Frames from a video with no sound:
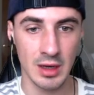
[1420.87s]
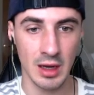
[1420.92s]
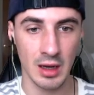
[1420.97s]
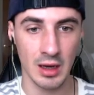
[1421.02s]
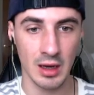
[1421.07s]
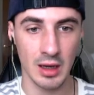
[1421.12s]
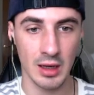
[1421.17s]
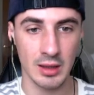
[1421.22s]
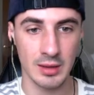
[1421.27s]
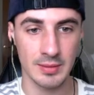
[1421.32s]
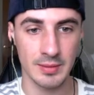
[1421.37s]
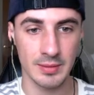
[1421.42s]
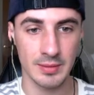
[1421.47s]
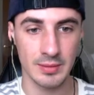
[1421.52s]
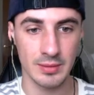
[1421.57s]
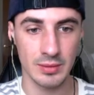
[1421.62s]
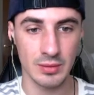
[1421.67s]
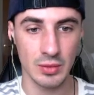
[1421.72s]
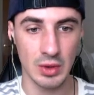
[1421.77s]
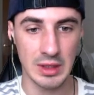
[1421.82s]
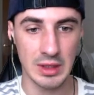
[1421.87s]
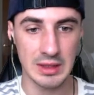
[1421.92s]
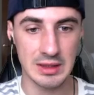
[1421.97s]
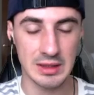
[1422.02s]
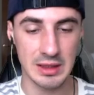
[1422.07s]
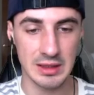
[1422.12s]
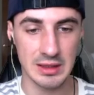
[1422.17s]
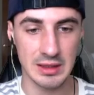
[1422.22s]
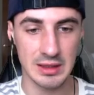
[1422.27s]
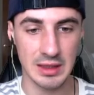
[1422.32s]
Huh. What is
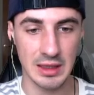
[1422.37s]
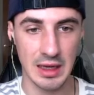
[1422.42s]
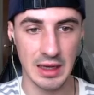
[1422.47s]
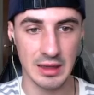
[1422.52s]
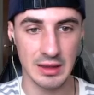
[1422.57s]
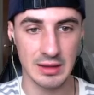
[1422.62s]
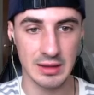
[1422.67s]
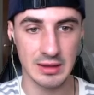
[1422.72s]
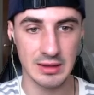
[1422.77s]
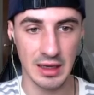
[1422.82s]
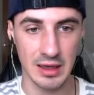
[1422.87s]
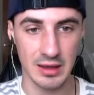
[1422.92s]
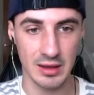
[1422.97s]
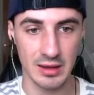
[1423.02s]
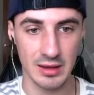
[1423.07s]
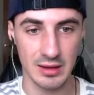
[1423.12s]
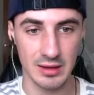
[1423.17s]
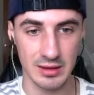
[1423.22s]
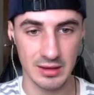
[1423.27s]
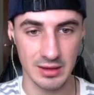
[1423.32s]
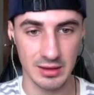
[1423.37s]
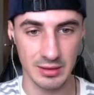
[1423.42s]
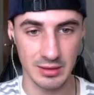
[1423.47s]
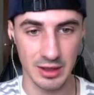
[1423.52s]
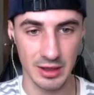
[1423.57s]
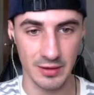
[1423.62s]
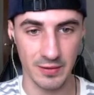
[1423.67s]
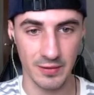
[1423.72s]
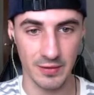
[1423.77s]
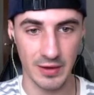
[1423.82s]
this again? Is that some
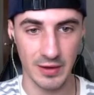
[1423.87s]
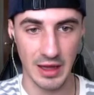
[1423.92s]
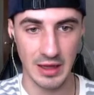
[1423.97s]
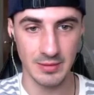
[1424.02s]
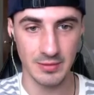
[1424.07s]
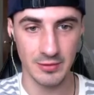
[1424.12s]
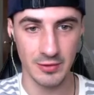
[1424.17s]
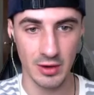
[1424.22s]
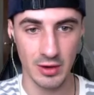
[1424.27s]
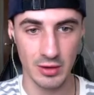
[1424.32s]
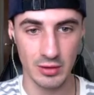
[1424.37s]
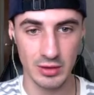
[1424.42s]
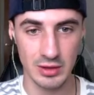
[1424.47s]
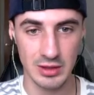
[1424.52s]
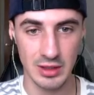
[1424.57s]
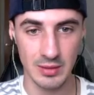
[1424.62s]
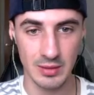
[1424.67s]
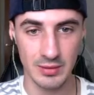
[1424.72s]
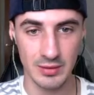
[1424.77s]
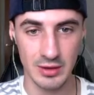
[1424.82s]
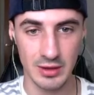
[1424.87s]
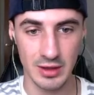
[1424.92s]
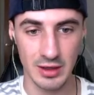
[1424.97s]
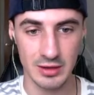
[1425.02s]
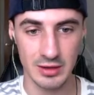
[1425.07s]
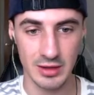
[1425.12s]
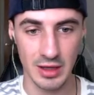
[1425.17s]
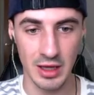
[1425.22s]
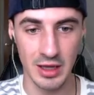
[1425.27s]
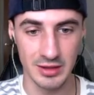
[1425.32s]
kind of flamethrower or something? I
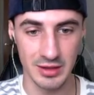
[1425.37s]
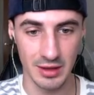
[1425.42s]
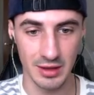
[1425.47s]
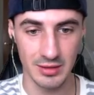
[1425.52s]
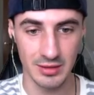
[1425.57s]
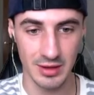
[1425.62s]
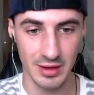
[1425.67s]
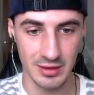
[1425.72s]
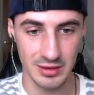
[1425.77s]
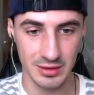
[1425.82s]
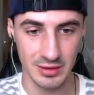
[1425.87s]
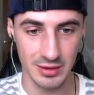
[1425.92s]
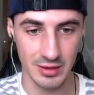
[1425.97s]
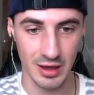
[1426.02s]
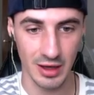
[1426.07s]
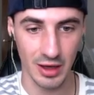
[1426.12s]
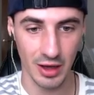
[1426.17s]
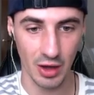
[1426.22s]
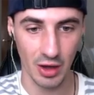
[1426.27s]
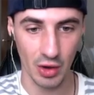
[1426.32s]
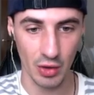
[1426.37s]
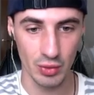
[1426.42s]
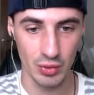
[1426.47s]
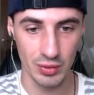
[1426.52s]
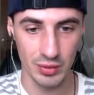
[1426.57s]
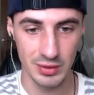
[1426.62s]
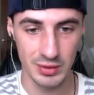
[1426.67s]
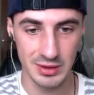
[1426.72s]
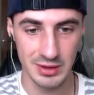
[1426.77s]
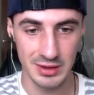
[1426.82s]
don't know. It's got like a
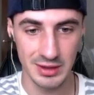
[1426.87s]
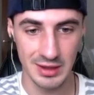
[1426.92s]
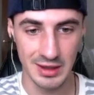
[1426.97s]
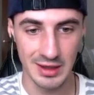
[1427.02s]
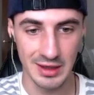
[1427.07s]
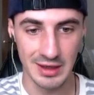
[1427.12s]
hose.